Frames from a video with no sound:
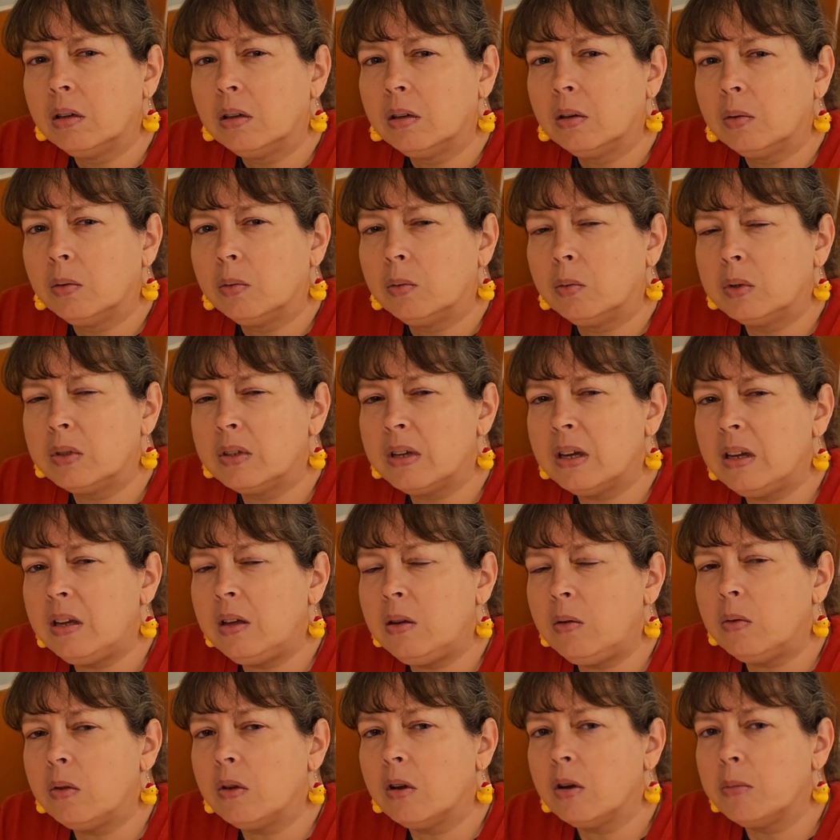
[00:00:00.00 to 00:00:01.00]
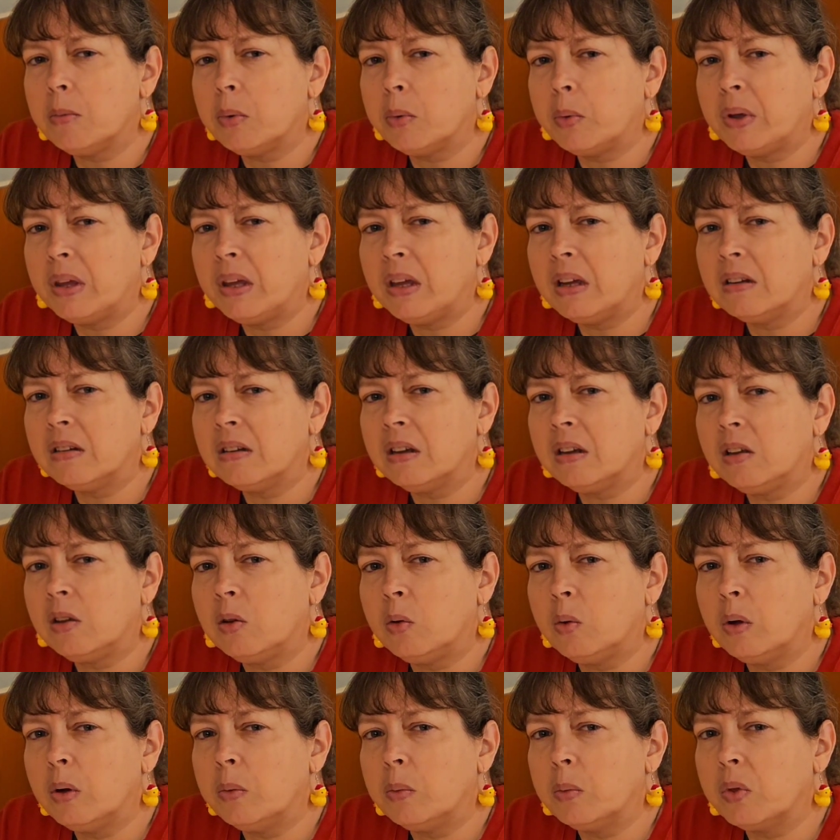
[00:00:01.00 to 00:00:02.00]
Yep. We'll take you there, but we can't take
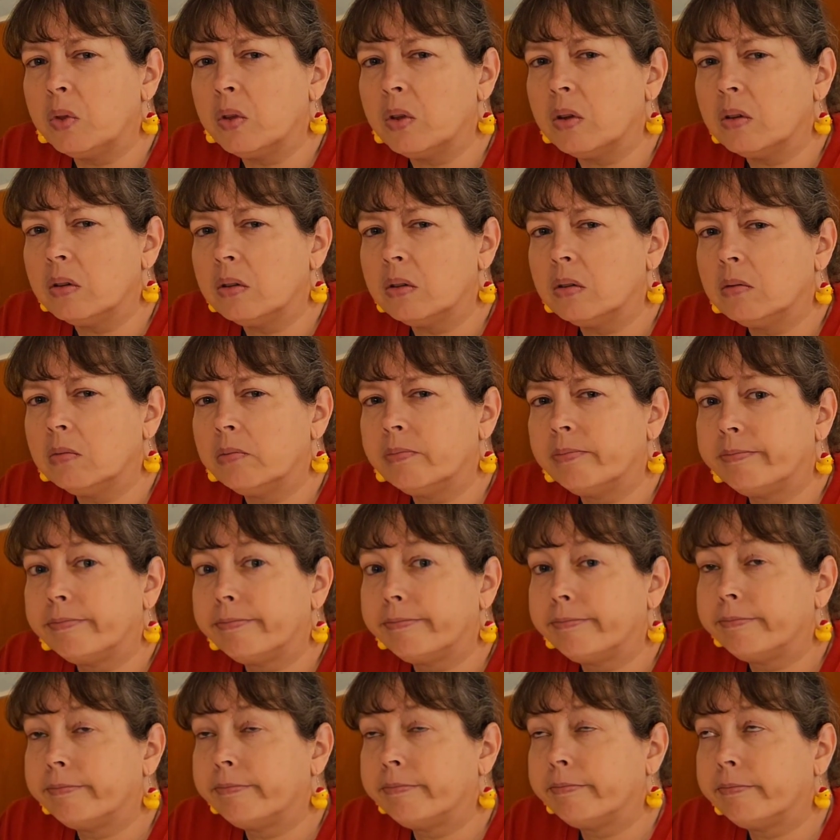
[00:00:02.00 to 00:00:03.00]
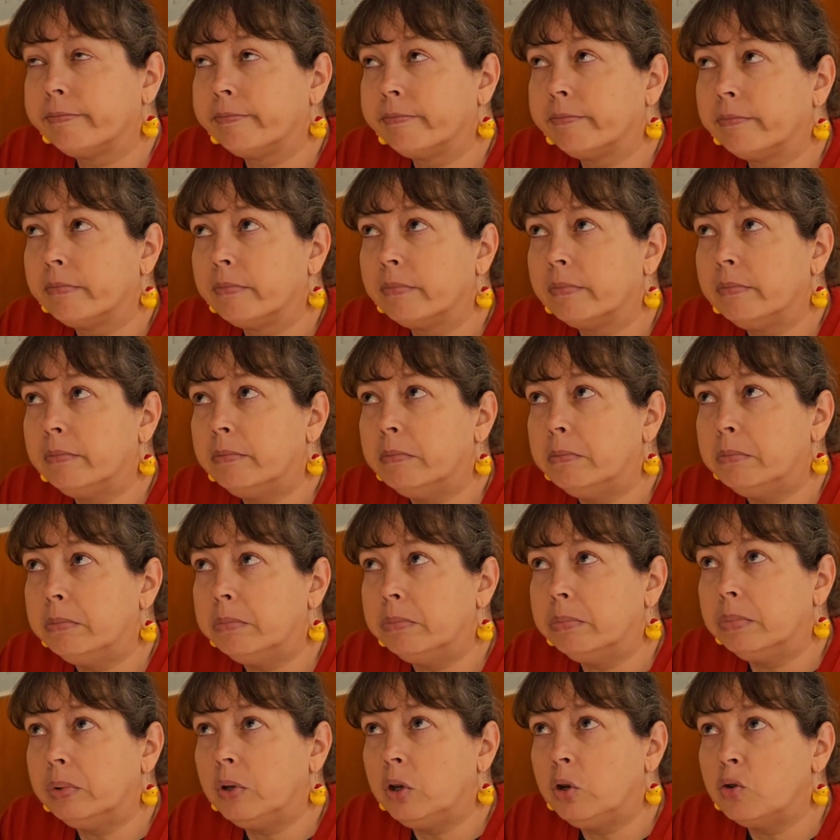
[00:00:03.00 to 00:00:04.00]
you in with us. Yep.
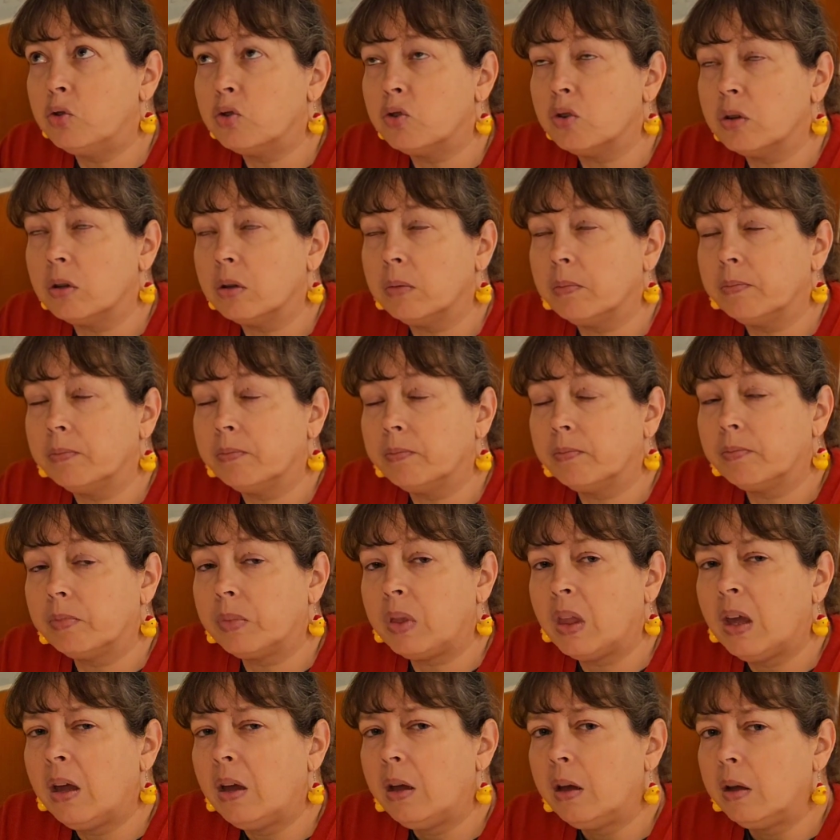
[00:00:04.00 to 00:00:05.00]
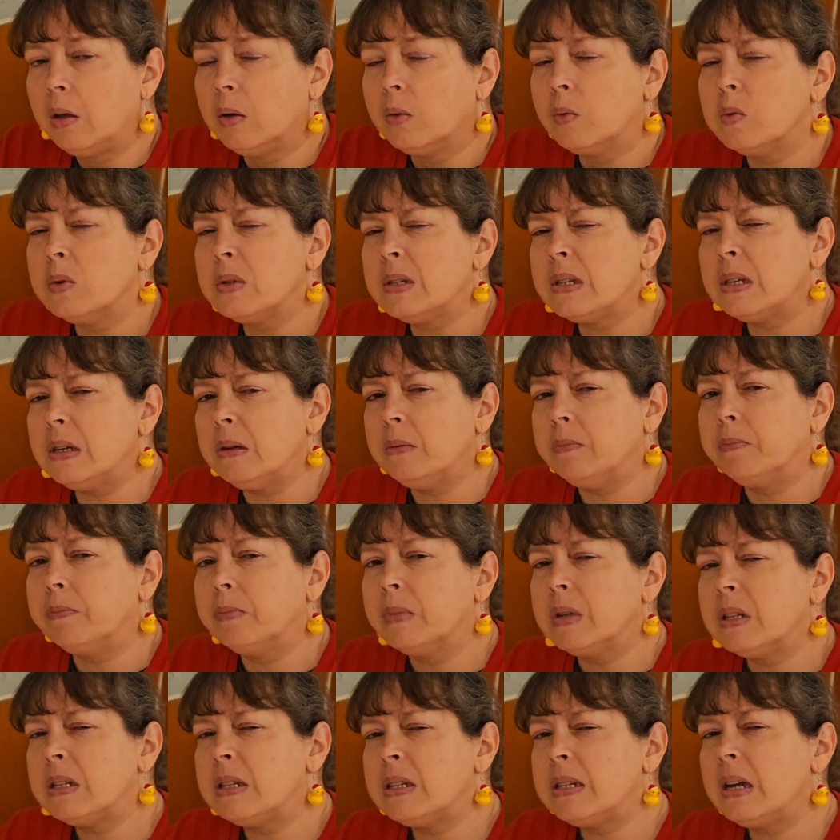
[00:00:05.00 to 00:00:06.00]
Usually. Yep. We'll see.
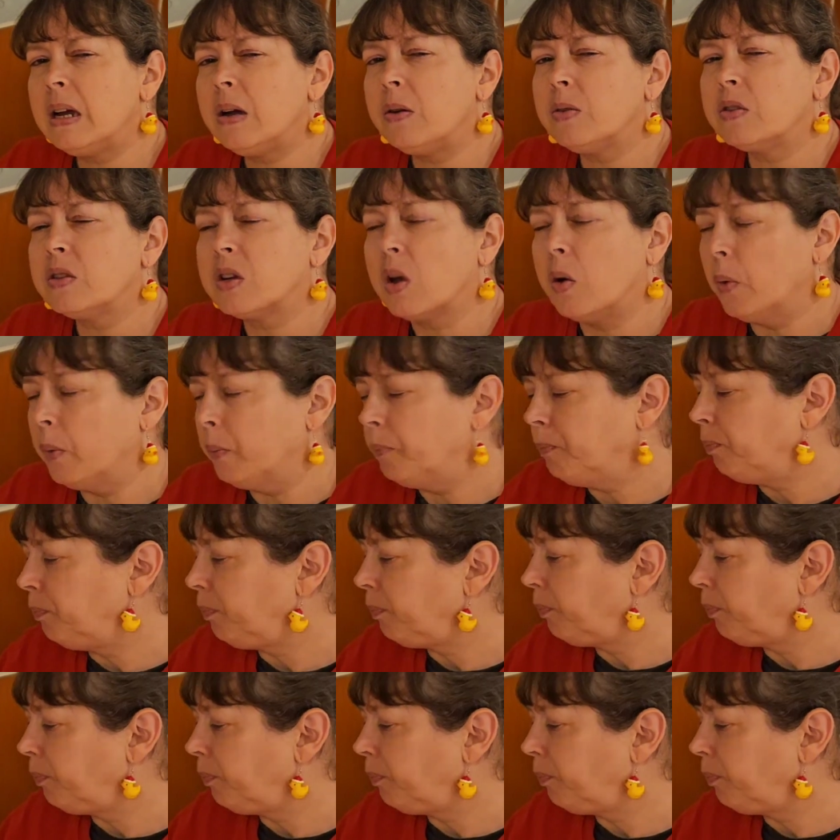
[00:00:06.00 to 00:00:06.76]
Let's see how it's going.